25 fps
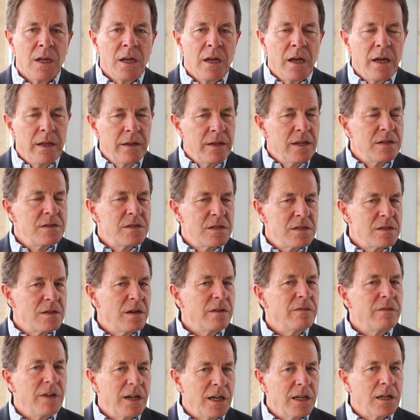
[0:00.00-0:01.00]
And this is a
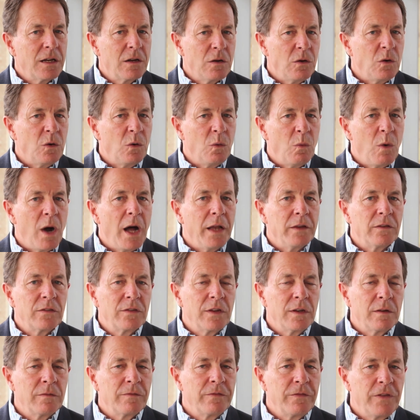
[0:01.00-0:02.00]
really core one.
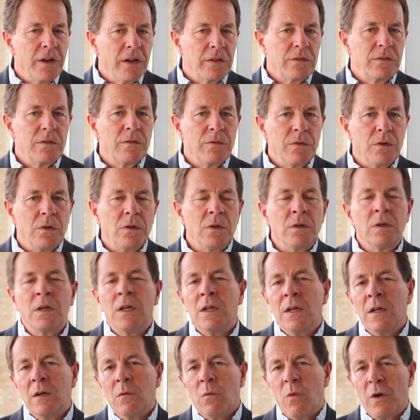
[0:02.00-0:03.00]
So first of all,
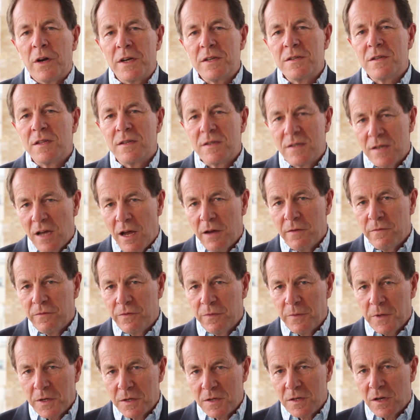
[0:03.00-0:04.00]
what is the tone
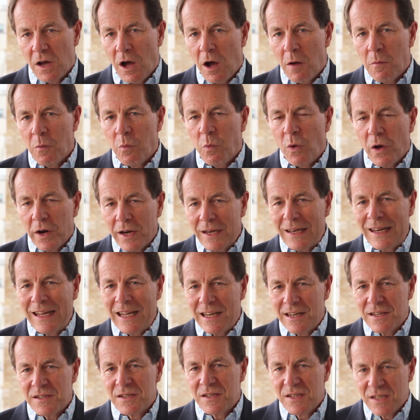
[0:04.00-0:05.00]
from the top? What are
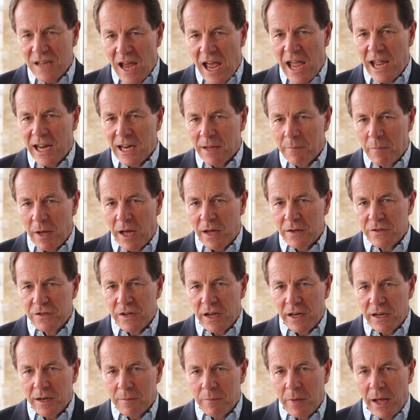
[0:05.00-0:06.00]
leaders saying about
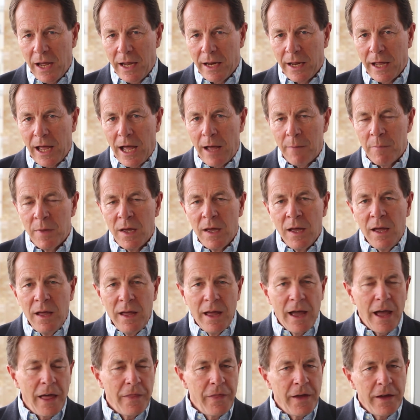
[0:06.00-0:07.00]
gender pay gap?
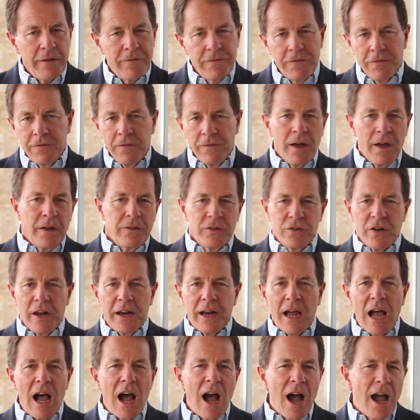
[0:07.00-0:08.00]
Are they trying
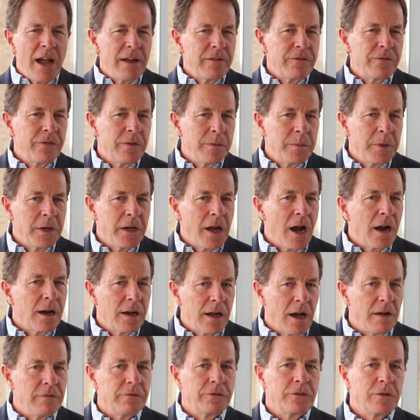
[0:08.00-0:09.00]
to hide from an
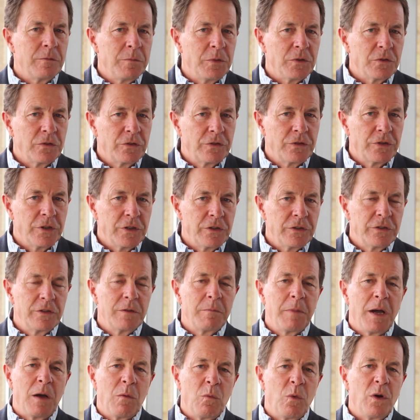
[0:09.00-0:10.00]
uncomfortable truth
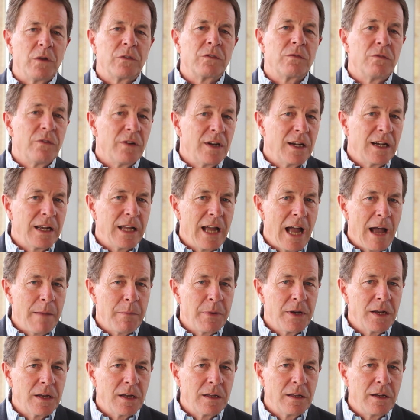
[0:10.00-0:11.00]
about what's really
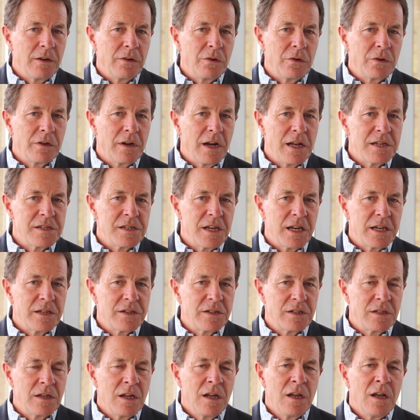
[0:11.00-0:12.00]
happening in their
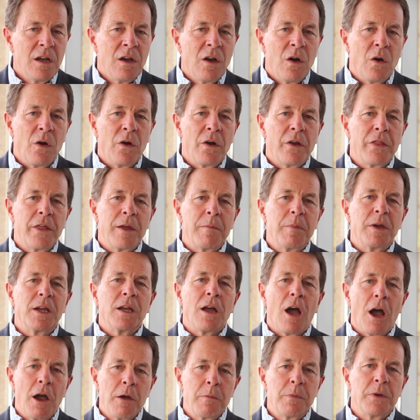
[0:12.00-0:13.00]
organization? Or are they being
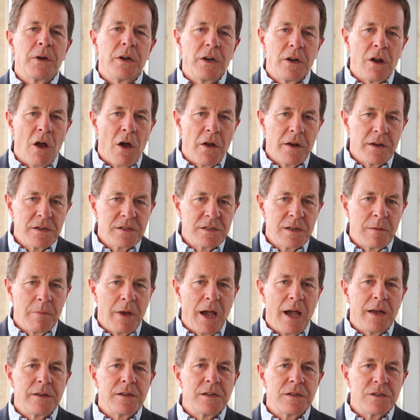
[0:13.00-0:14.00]
open and honest
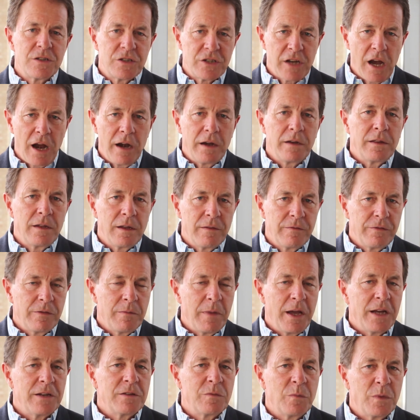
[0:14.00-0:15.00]
about it, sharing the
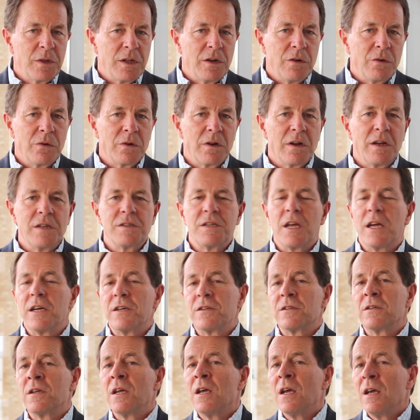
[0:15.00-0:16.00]
information with their
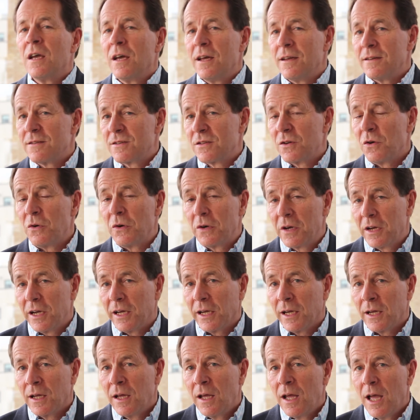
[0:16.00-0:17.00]
organization and
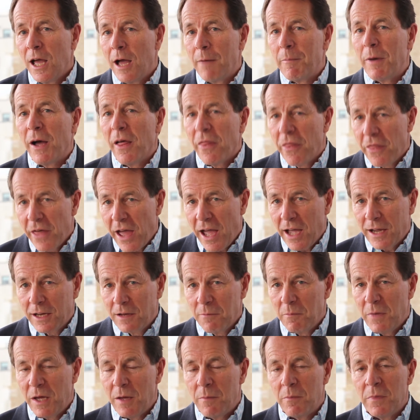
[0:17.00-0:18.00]
talking about their
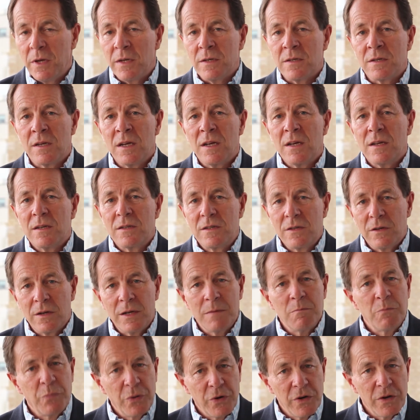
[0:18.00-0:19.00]
commitment to
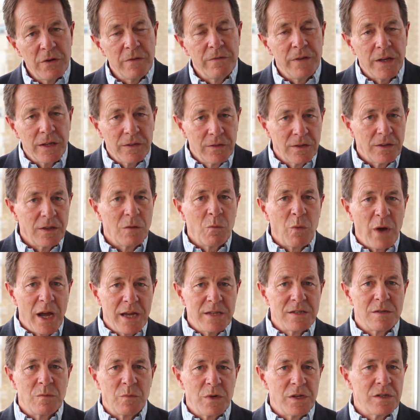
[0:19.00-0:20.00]
improve it and the
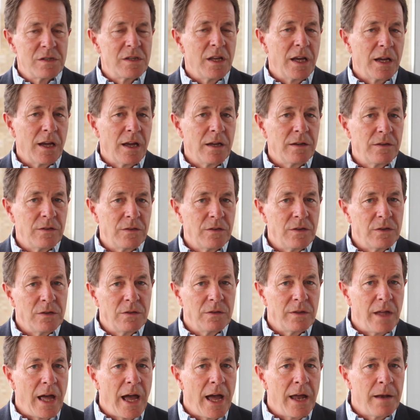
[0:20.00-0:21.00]
ways in which they're going to do
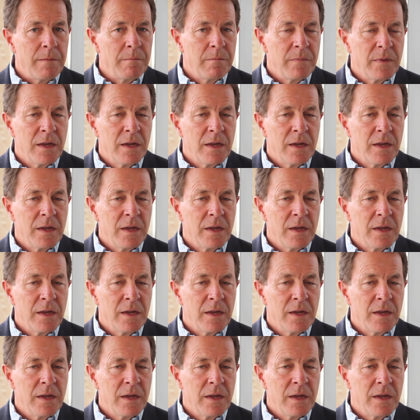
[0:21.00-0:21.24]
that?